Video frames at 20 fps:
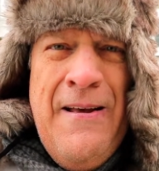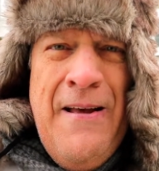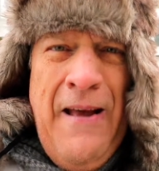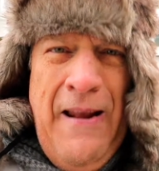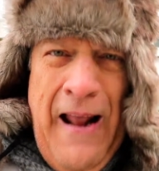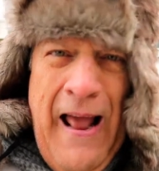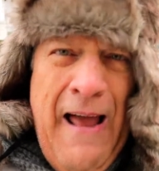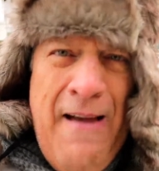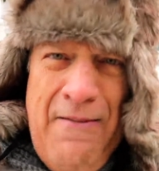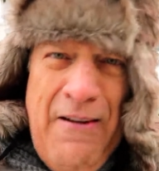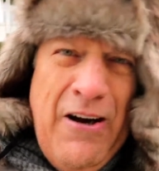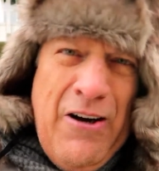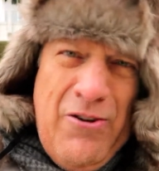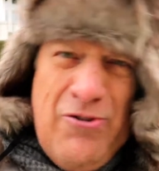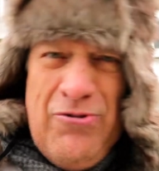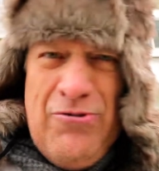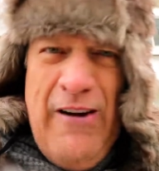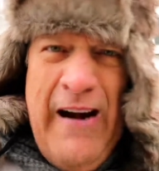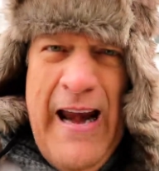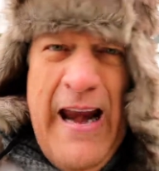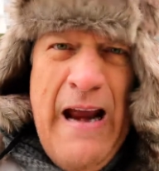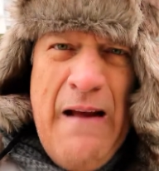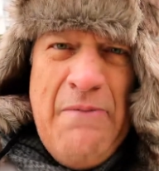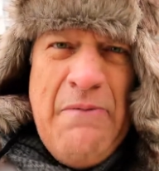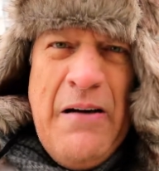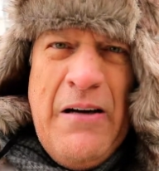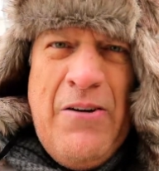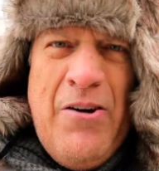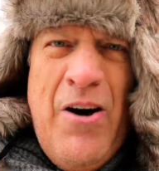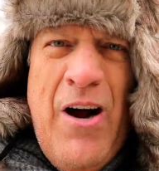and I have it
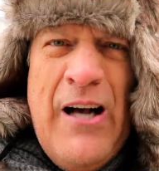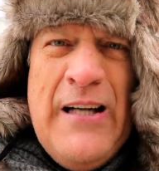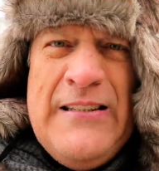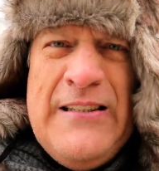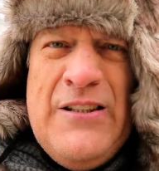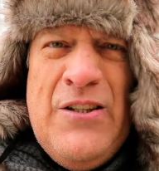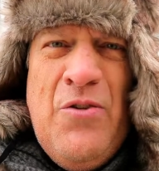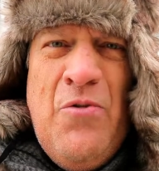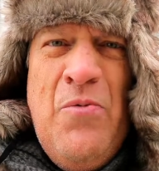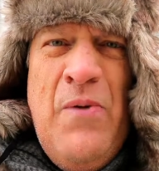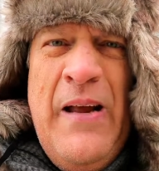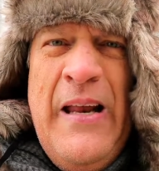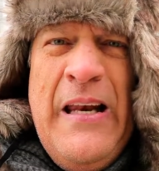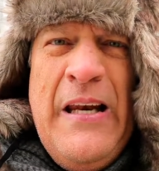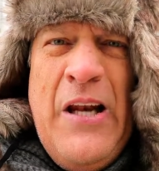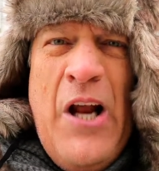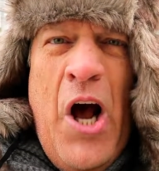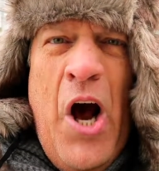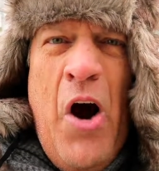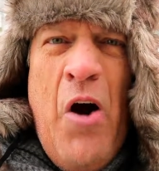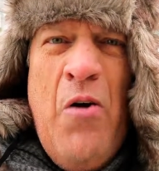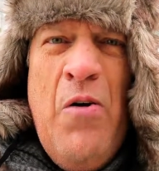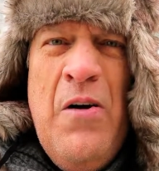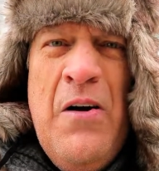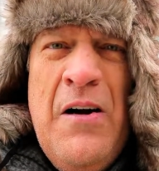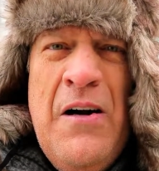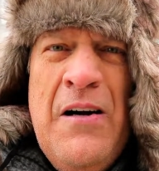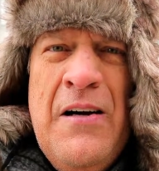crammed across the window